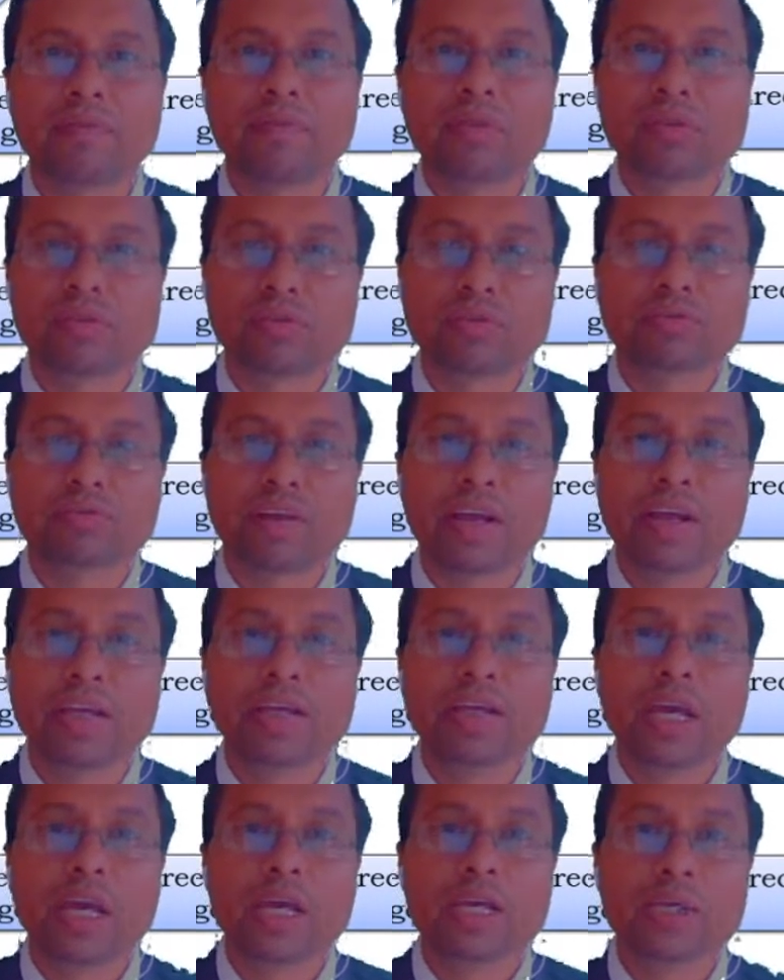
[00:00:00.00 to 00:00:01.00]
So friend,
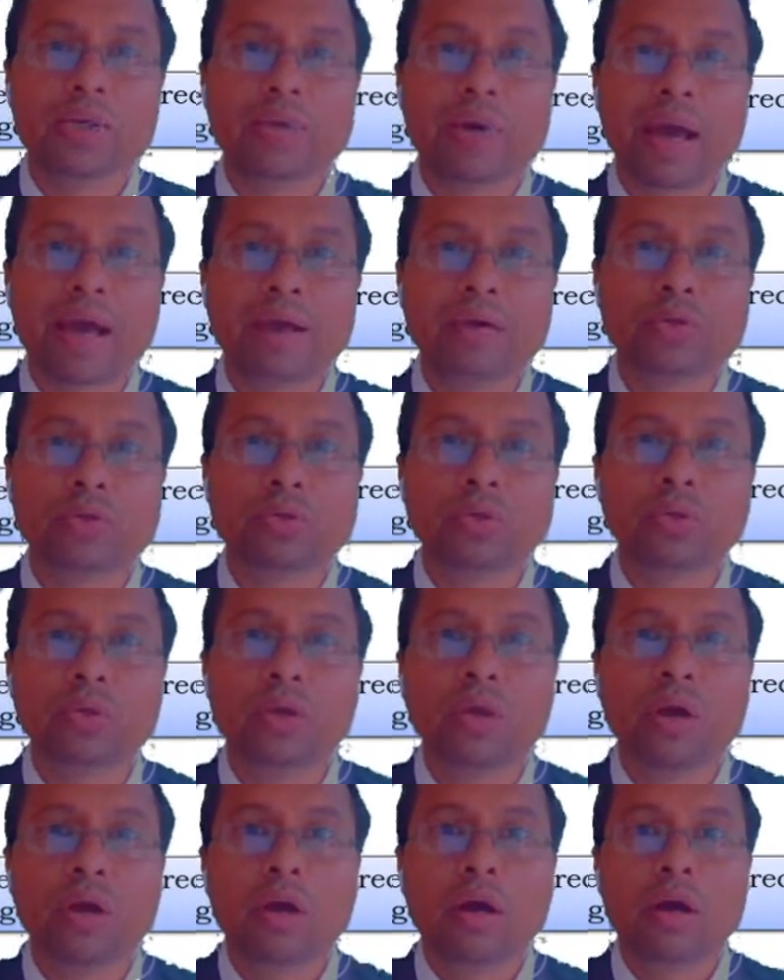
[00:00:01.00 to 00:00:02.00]
you have to
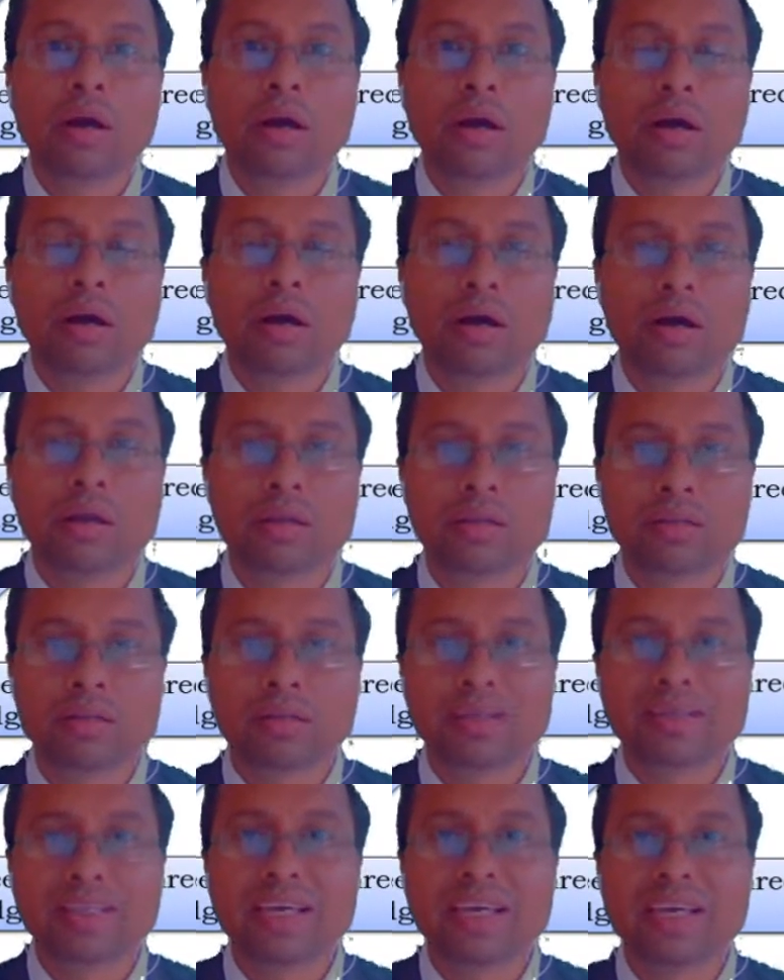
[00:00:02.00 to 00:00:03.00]

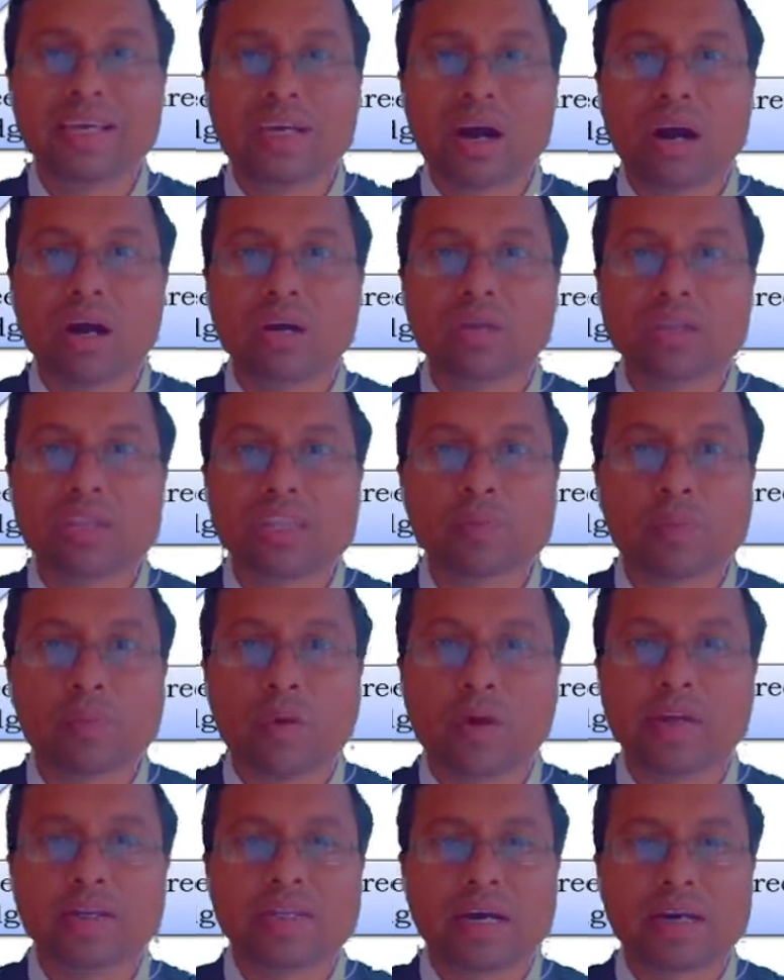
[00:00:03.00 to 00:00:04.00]
think on this
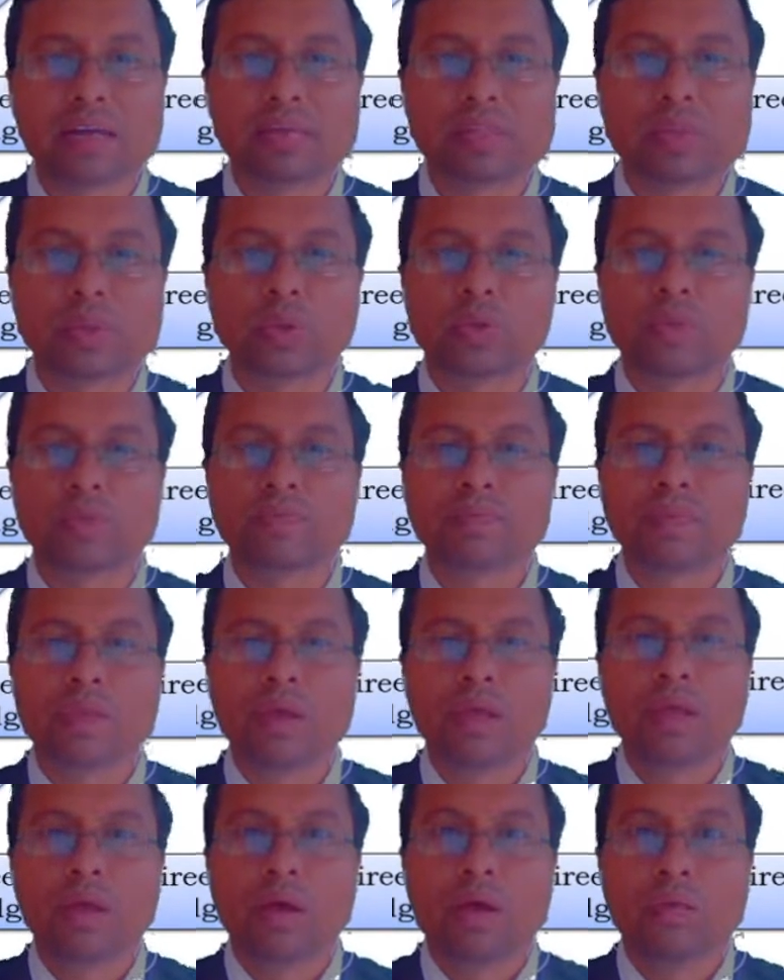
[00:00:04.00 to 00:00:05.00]
point also,
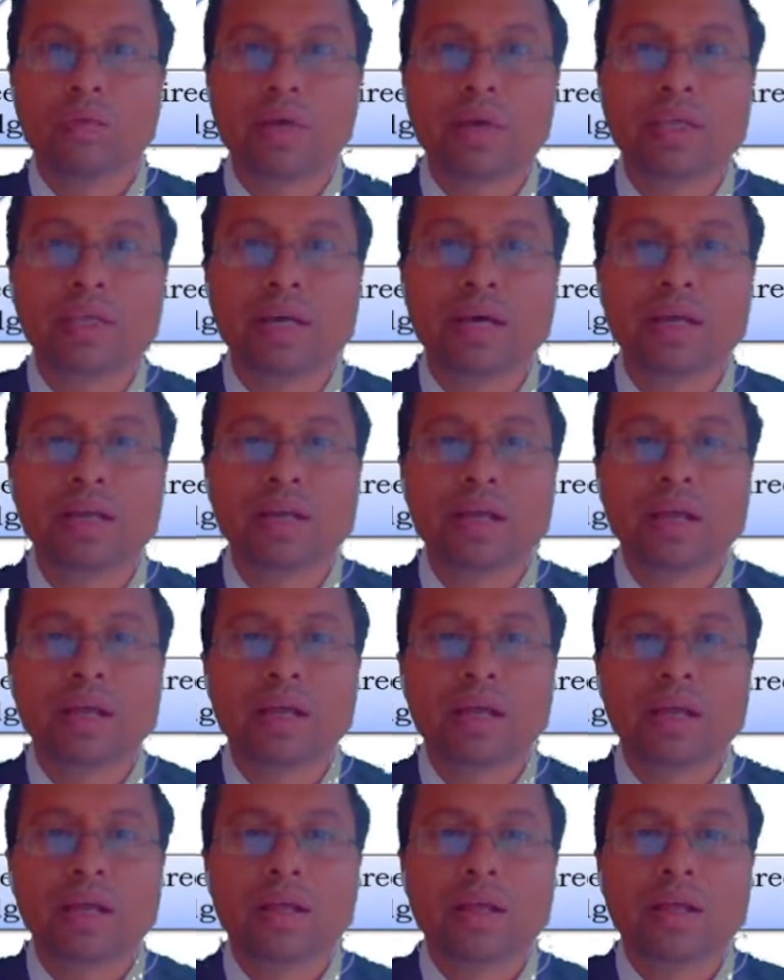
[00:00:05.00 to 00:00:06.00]
whether
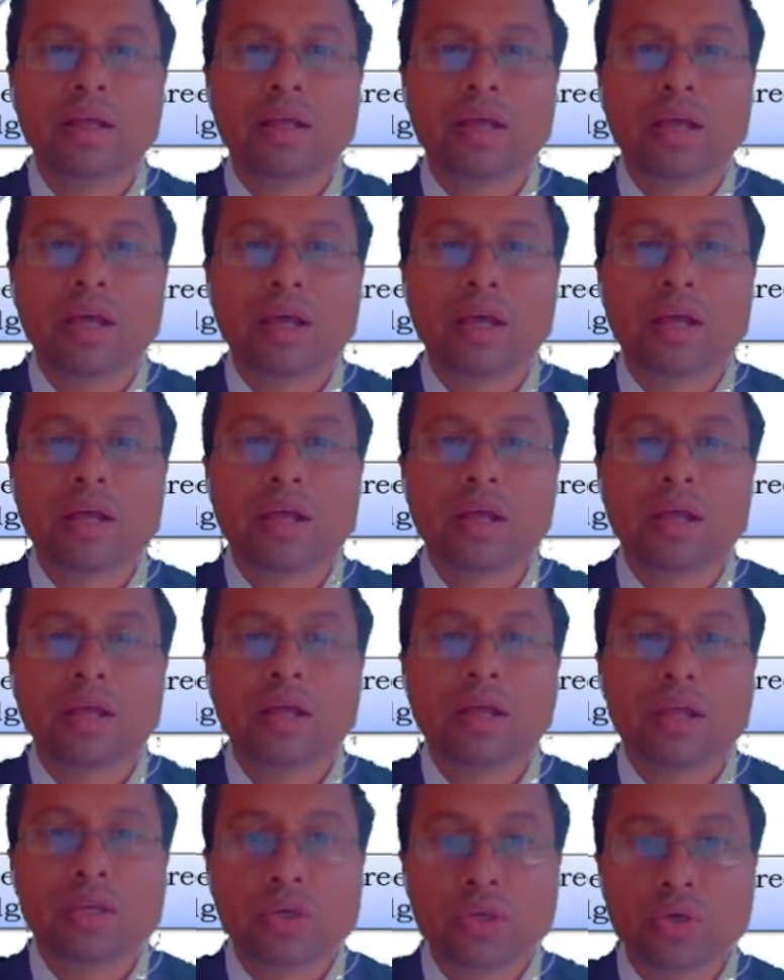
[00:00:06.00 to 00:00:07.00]

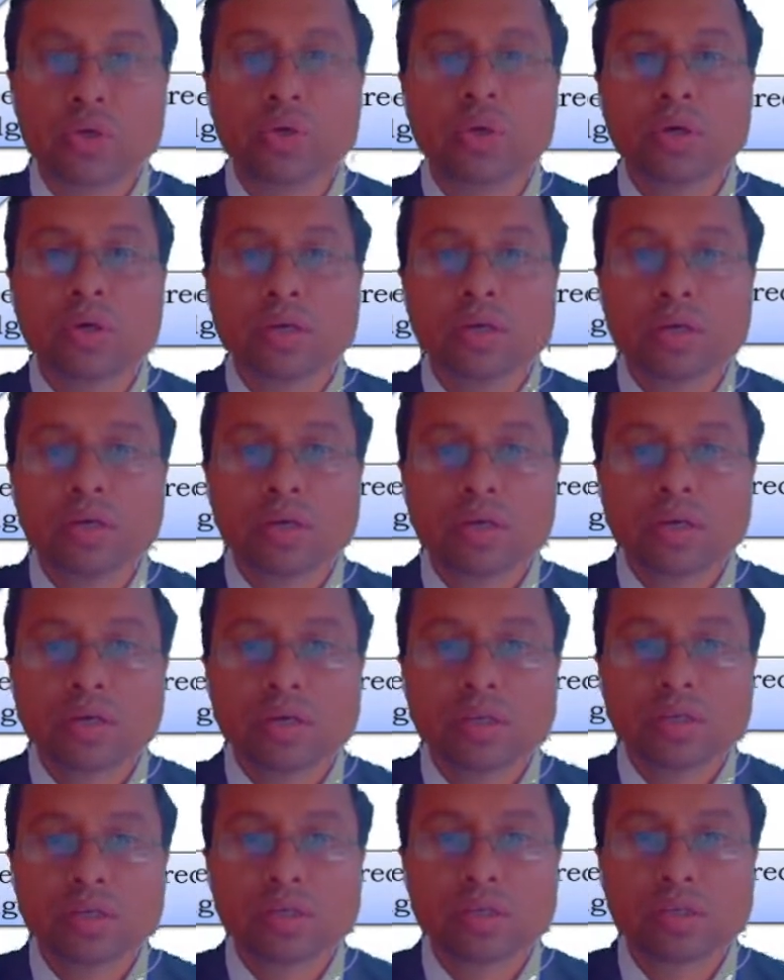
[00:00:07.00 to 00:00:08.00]
you
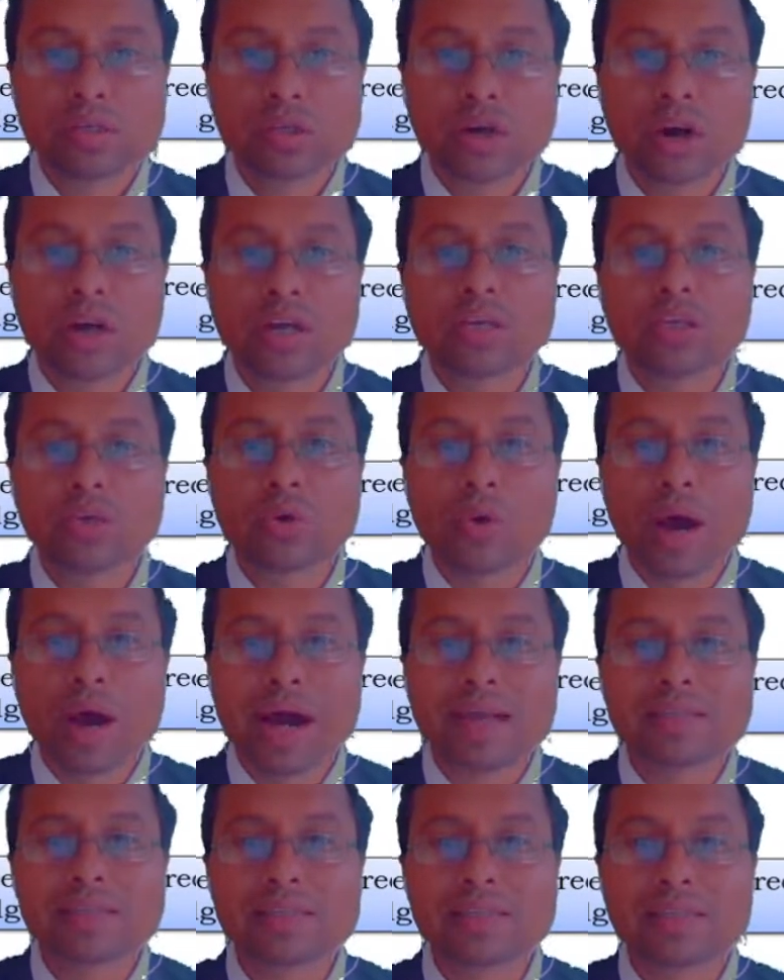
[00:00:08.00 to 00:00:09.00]
sought to
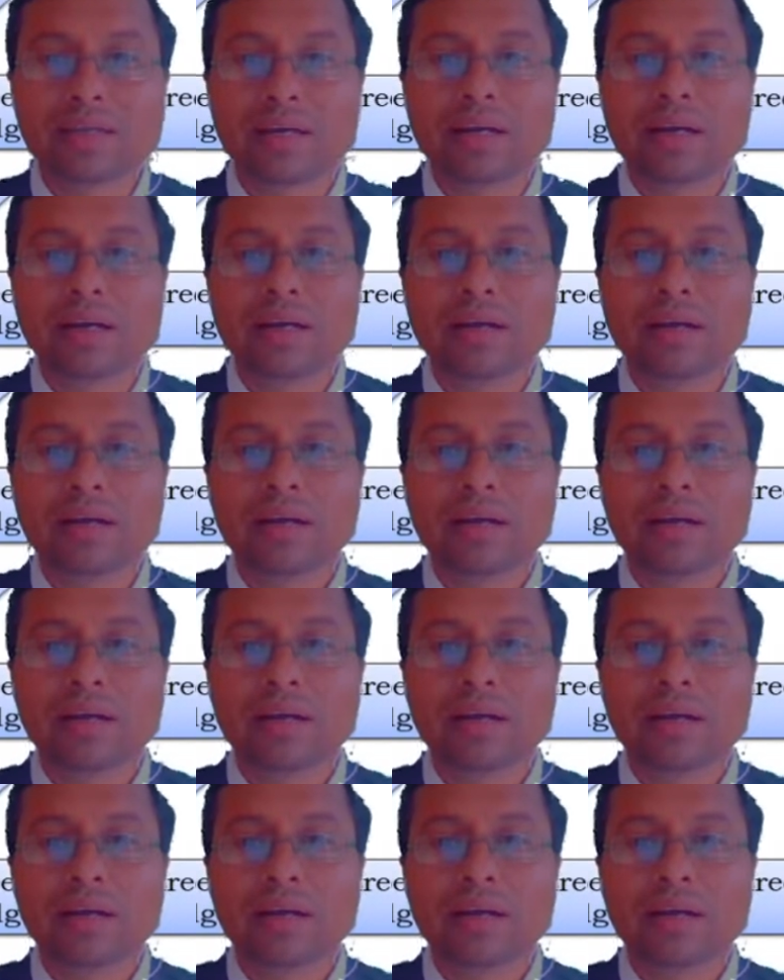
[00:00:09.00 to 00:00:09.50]
answer